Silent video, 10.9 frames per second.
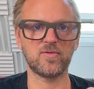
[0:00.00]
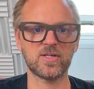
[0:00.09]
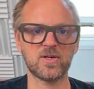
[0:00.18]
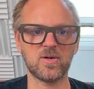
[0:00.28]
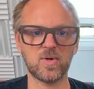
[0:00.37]

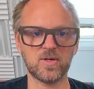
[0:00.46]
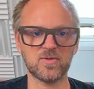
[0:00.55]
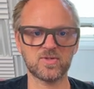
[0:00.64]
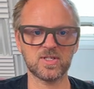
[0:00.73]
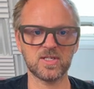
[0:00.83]
original one,
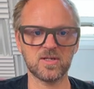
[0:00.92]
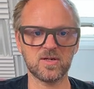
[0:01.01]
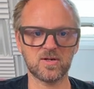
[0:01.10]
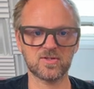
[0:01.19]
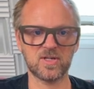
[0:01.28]
you see
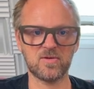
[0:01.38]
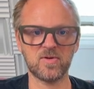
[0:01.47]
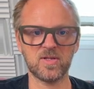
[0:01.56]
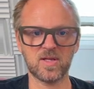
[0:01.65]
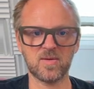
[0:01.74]

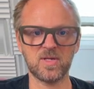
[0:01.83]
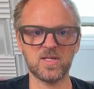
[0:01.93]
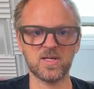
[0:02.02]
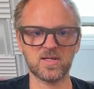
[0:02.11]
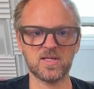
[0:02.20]
auxiliary, then
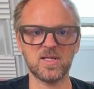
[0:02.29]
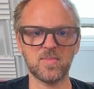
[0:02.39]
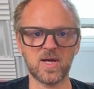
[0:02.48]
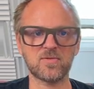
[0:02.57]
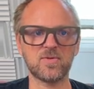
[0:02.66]
media,
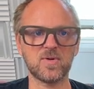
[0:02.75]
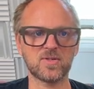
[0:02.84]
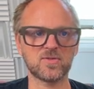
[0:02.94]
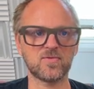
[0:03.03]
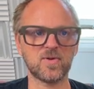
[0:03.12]
keyer, macro, and so